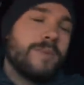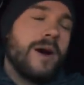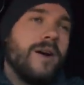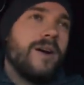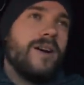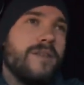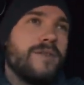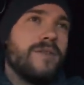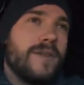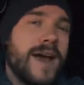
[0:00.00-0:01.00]
part
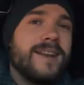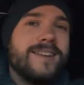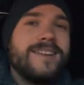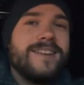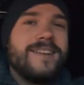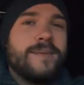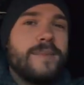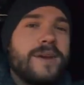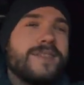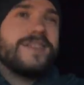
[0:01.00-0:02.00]
of the van,
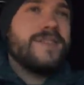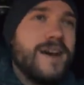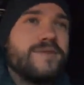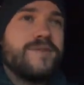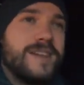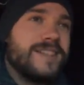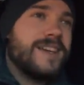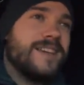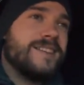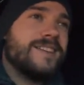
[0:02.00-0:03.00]
because if that
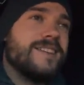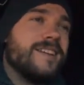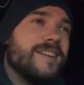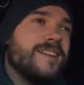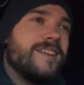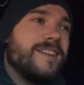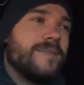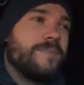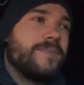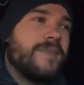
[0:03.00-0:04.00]
freezes,
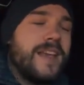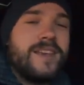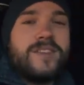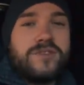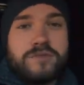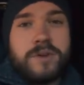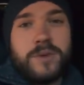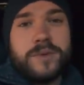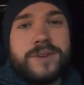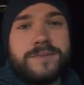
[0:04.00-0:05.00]
then you're
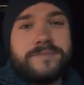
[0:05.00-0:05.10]
screwed.